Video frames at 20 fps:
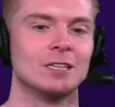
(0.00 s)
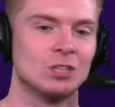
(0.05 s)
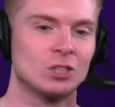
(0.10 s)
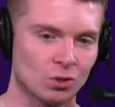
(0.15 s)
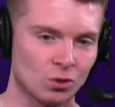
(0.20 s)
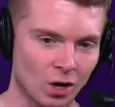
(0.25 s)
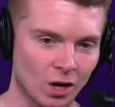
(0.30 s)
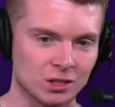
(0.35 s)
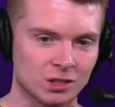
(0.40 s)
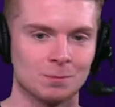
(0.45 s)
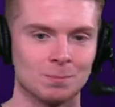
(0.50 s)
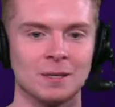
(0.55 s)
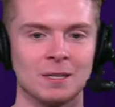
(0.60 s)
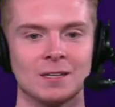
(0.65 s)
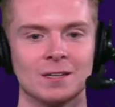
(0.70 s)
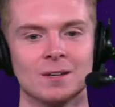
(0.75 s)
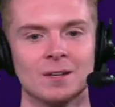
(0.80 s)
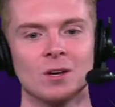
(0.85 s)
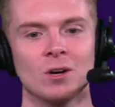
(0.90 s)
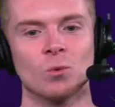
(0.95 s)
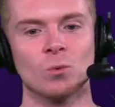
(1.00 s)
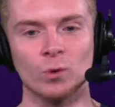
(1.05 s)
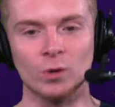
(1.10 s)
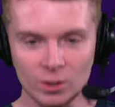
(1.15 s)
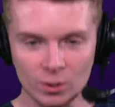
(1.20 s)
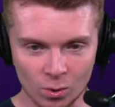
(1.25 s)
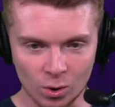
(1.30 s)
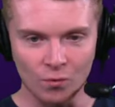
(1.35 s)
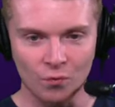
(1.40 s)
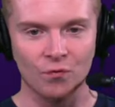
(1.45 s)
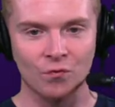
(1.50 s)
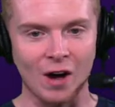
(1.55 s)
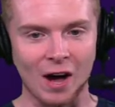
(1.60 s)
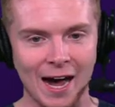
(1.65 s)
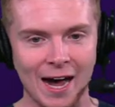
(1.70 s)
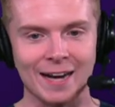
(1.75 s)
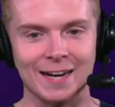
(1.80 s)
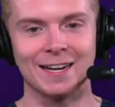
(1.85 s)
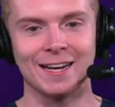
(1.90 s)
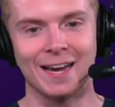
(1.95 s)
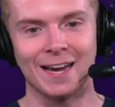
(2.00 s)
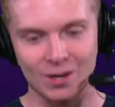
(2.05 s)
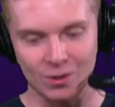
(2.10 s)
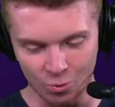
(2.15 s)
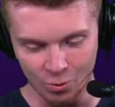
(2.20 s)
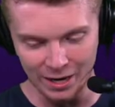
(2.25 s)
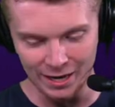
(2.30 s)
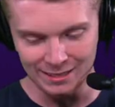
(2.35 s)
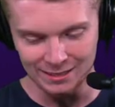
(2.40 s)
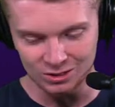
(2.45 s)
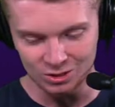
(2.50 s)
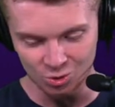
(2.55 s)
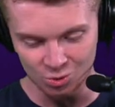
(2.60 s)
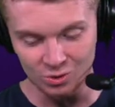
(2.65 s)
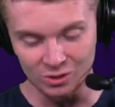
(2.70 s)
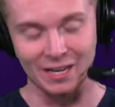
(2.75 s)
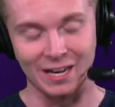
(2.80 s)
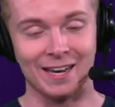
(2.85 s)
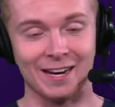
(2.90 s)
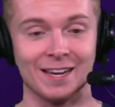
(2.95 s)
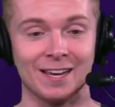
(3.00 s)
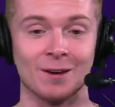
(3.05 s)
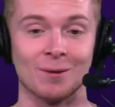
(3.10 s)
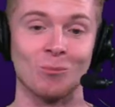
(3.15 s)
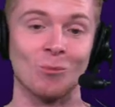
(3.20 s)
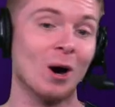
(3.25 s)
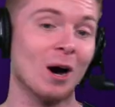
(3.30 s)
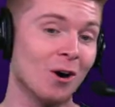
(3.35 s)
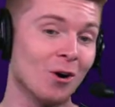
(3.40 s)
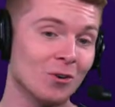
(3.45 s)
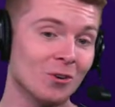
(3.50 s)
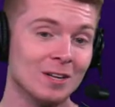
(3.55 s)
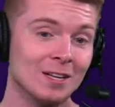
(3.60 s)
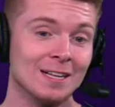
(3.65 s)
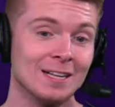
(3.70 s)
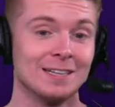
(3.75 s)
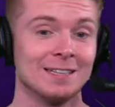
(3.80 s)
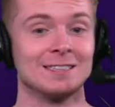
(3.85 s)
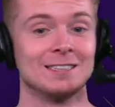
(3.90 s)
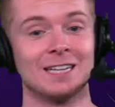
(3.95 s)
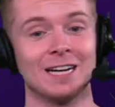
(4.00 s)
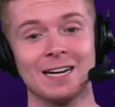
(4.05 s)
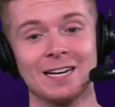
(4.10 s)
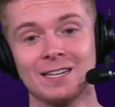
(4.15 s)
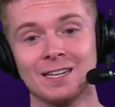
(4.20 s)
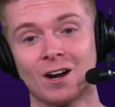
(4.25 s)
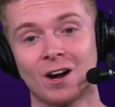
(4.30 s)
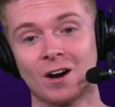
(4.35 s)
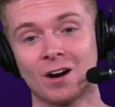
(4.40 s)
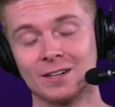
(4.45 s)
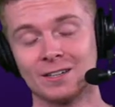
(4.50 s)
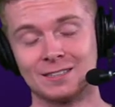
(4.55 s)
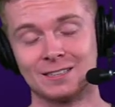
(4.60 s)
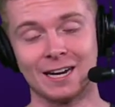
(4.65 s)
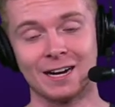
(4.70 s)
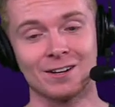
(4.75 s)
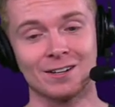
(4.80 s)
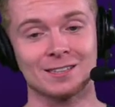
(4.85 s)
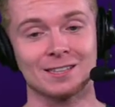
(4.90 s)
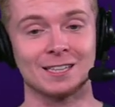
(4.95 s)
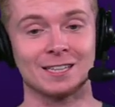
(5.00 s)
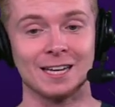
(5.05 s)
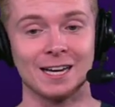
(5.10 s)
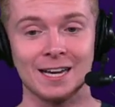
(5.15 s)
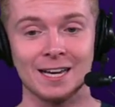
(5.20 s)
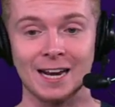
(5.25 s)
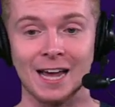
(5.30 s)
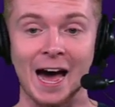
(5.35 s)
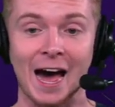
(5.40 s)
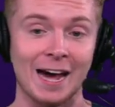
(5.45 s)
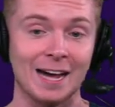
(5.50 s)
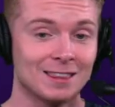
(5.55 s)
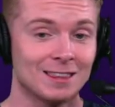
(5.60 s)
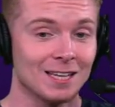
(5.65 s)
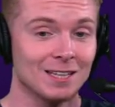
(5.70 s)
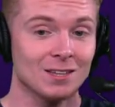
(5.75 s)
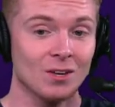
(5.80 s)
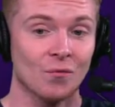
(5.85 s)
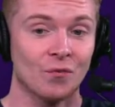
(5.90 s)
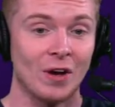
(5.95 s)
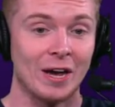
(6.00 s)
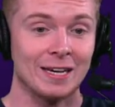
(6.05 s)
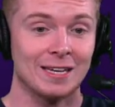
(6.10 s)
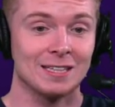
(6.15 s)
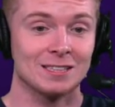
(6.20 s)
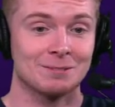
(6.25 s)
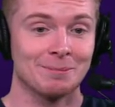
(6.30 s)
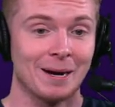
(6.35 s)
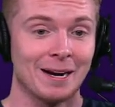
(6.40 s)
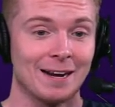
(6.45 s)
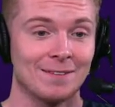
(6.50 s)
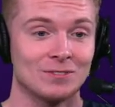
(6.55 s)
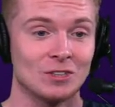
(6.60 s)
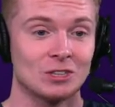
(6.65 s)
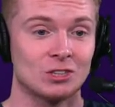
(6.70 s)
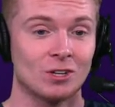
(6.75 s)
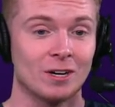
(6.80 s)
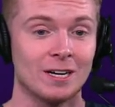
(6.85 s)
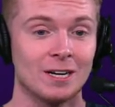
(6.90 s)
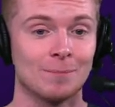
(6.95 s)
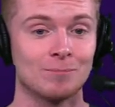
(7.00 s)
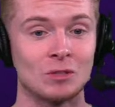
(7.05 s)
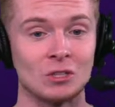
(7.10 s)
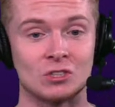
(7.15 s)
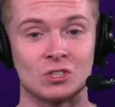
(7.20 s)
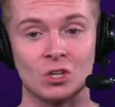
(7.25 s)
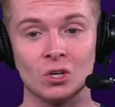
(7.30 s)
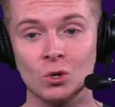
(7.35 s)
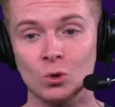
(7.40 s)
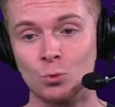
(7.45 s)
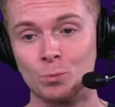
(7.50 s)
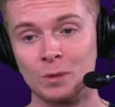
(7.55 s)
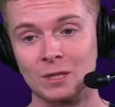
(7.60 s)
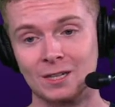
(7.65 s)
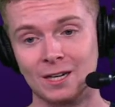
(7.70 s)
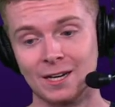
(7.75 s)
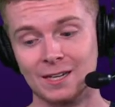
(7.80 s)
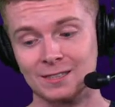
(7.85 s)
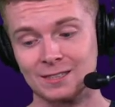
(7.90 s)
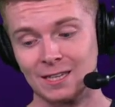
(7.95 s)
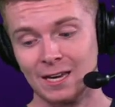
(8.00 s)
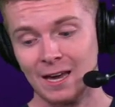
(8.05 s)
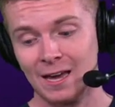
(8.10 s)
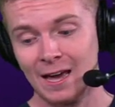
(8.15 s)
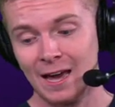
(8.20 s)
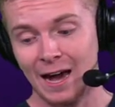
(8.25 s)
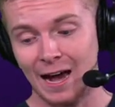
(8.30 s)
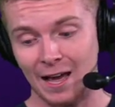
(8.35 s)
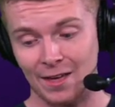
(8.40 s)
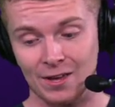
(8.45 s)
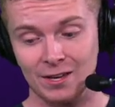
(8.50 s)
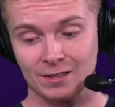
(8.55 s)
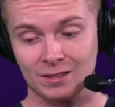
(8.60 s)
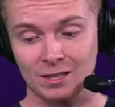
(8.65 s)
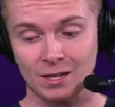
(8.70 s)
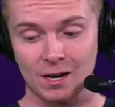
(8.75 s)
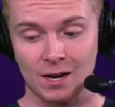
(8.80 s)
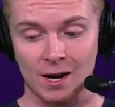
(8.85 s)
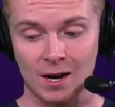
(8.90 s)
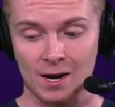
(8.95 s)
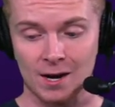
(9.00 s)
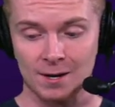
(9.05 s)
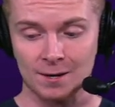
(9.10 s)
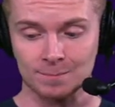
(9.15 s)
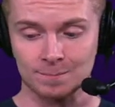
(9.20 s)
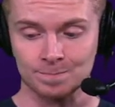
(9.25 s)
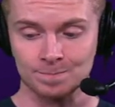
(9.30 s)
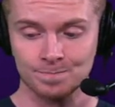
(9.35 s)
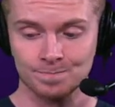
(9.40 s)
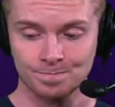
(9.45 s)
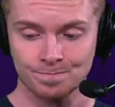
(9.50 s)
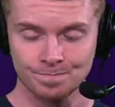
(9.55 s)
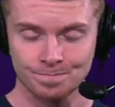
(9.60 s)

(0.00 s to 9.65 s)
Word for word: Trust me, we will find a way to get him. Well, JD or Derek the Kid, I think the Vikings might have to trade up to two because I think the um,